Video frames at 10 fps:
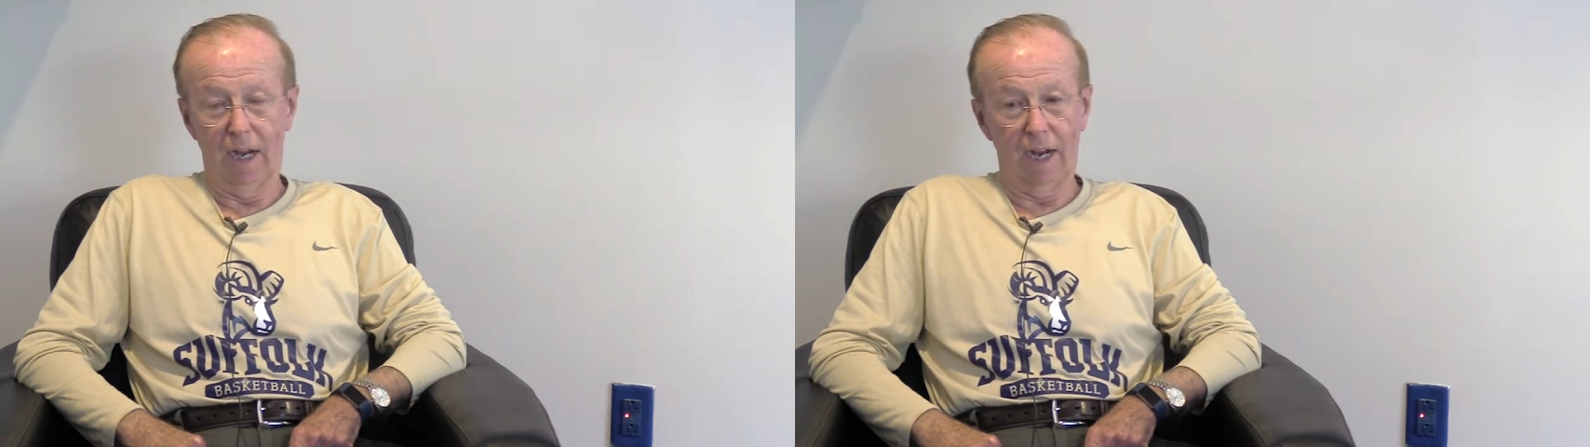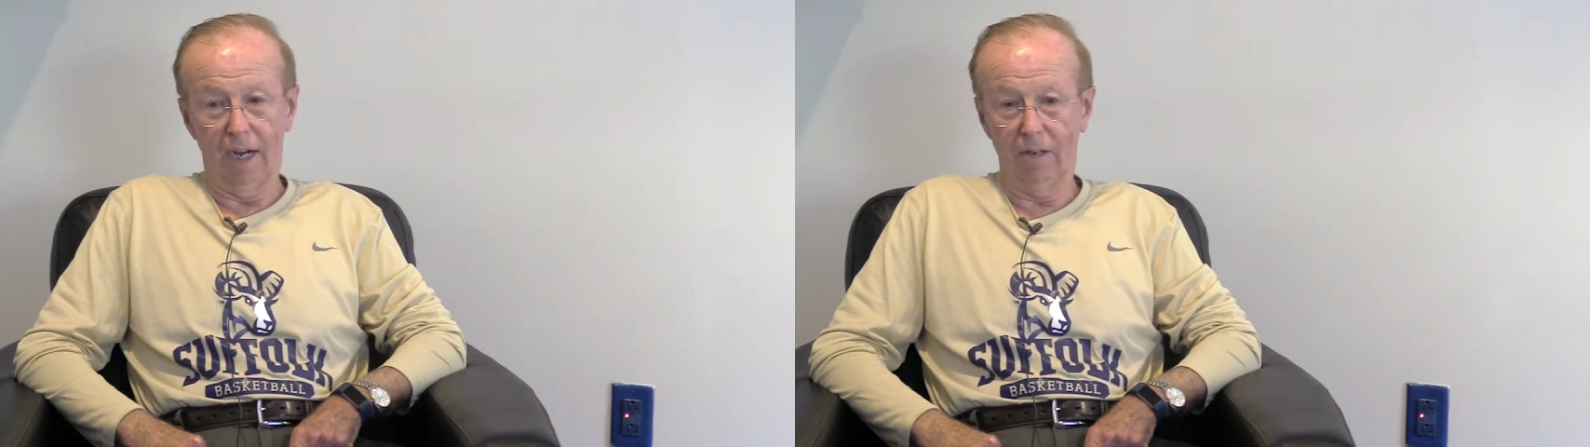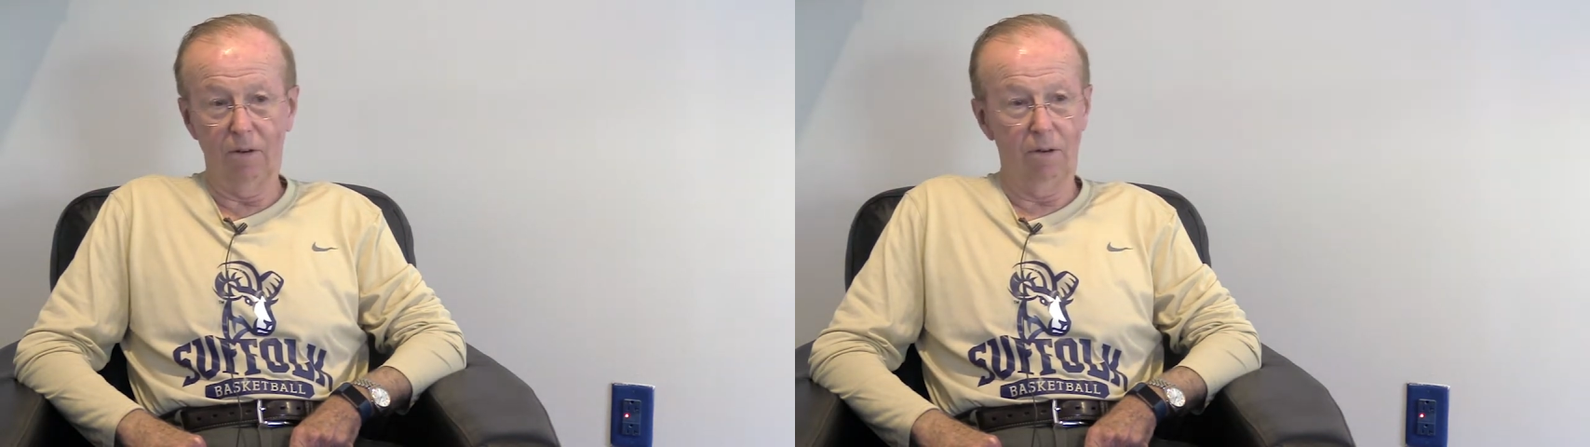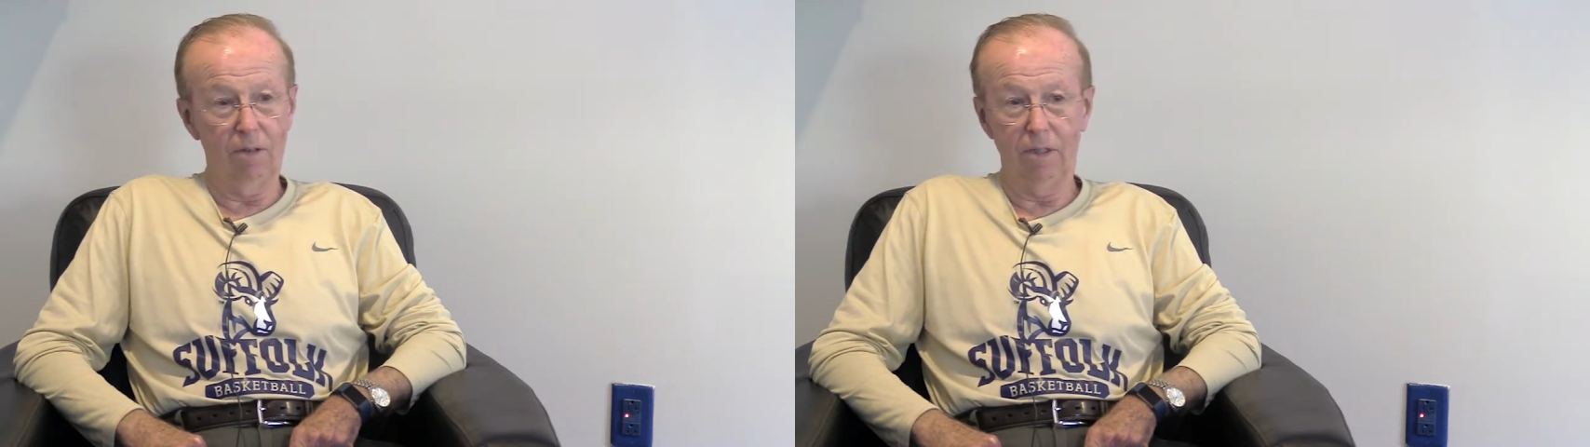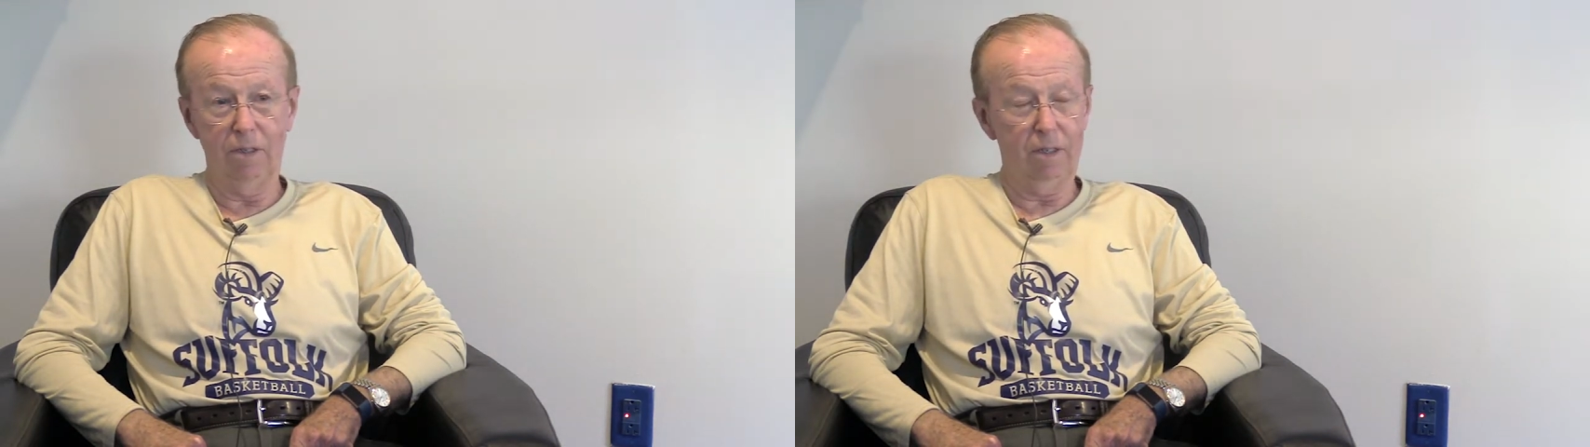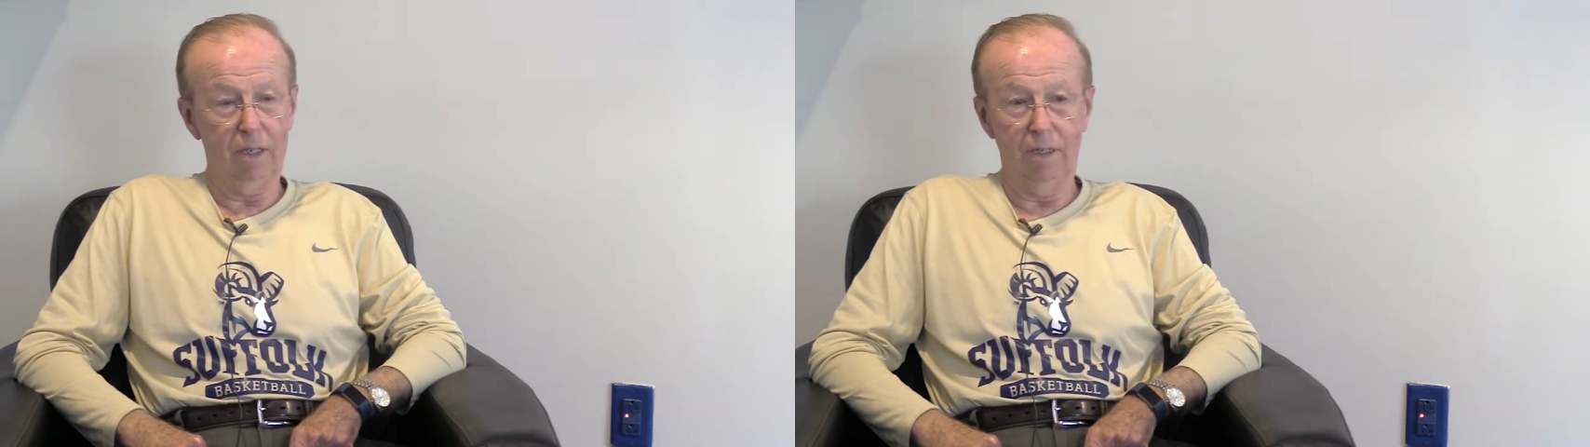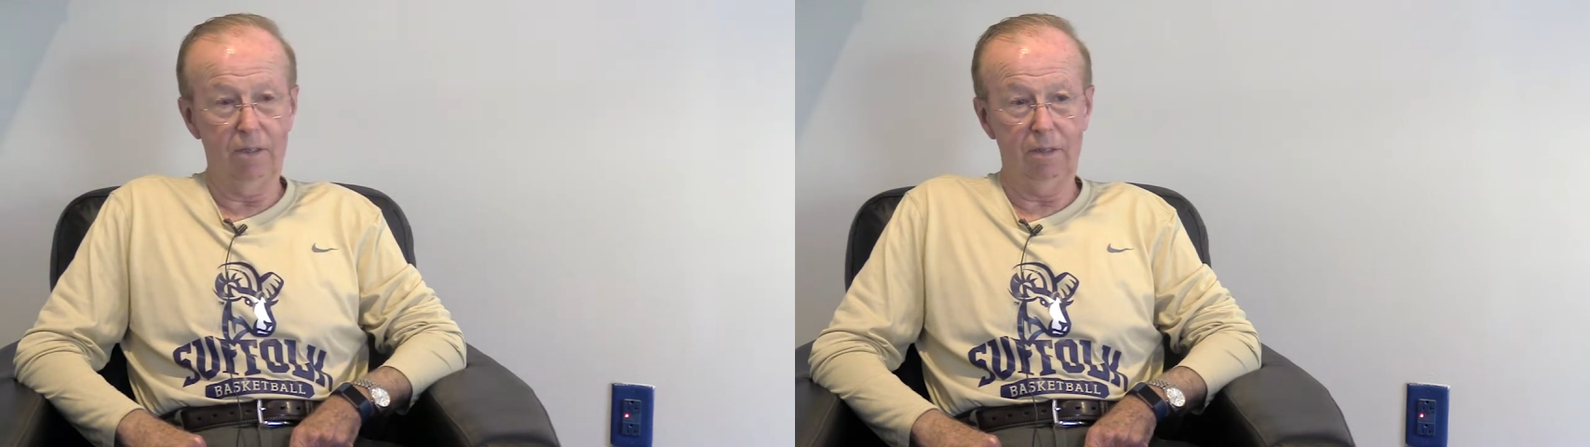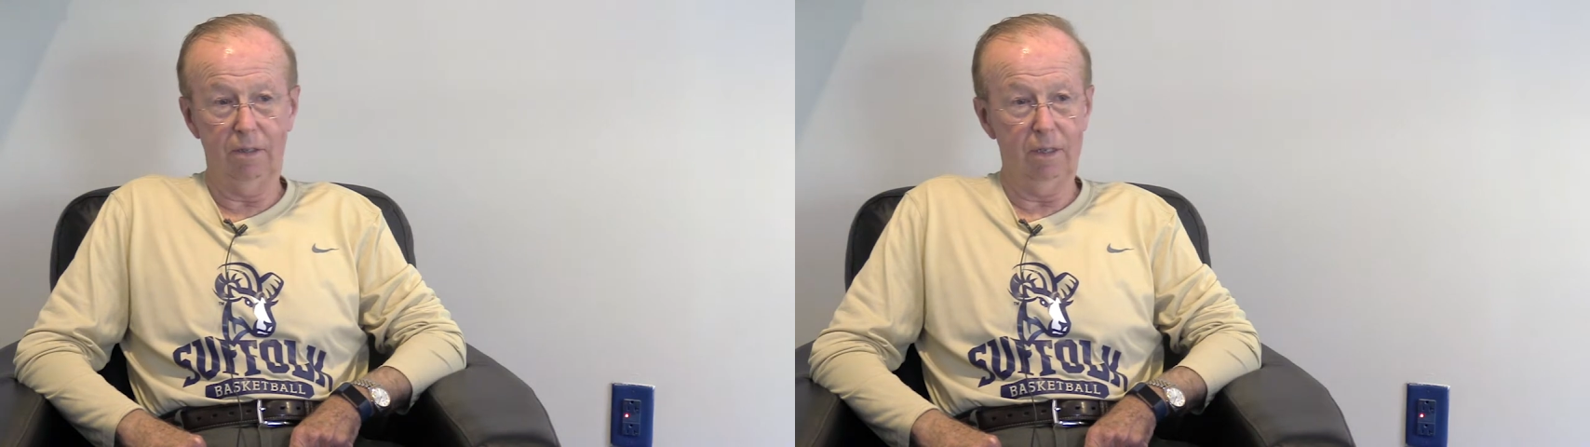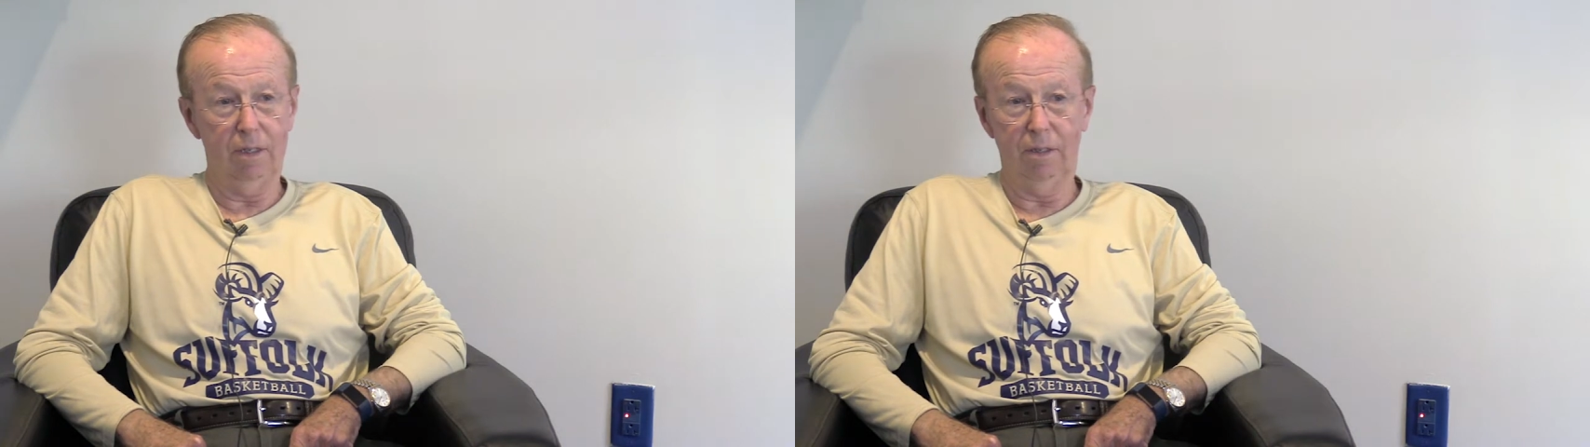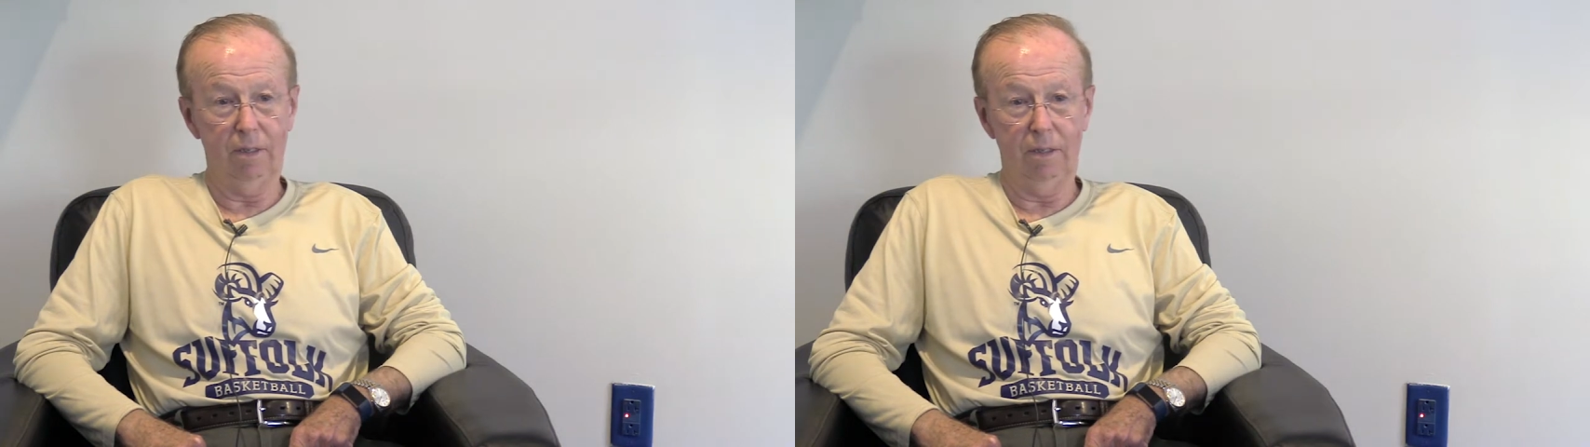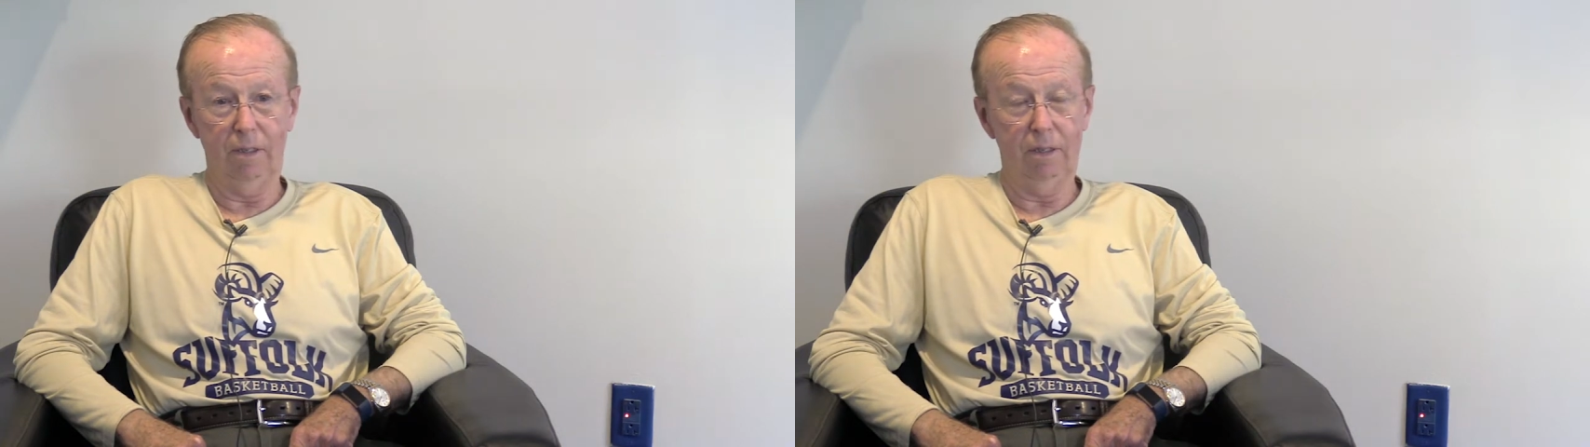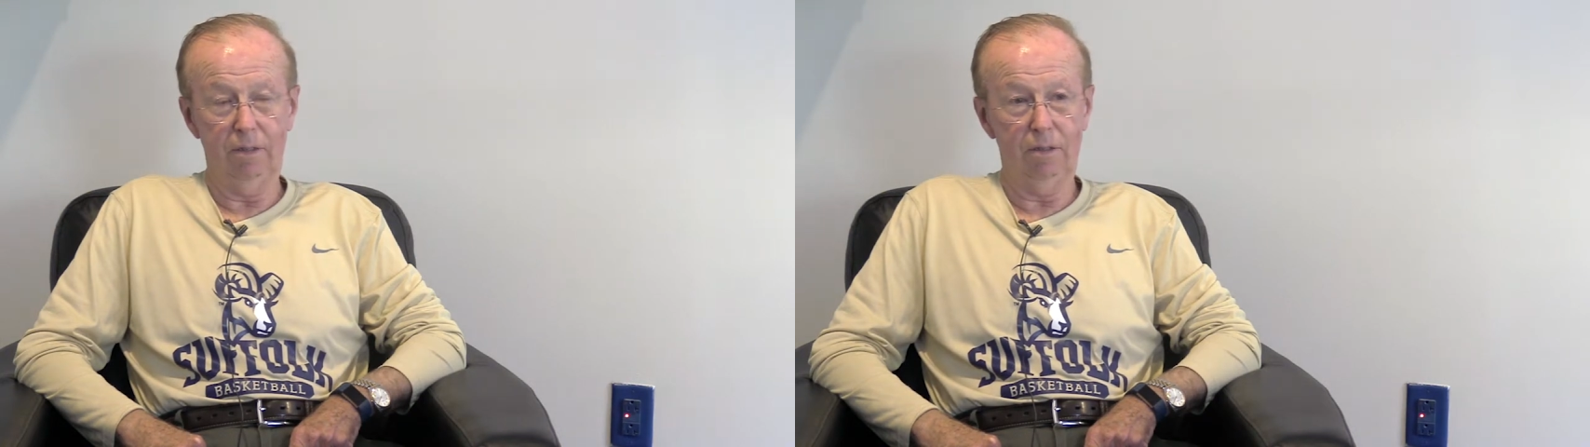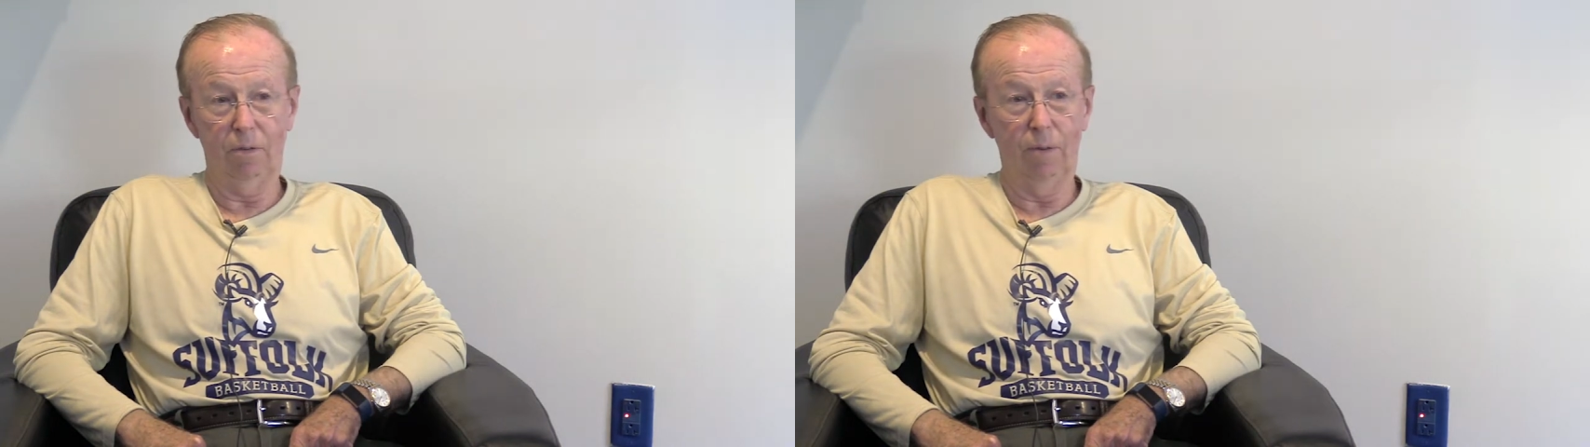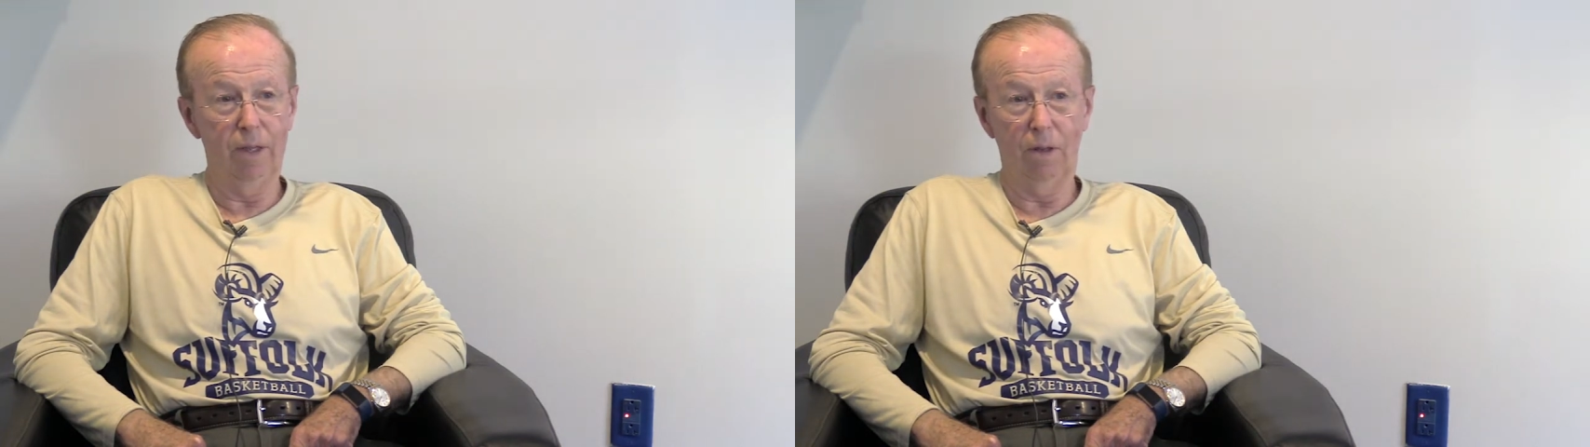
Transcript: our goal is, is is to win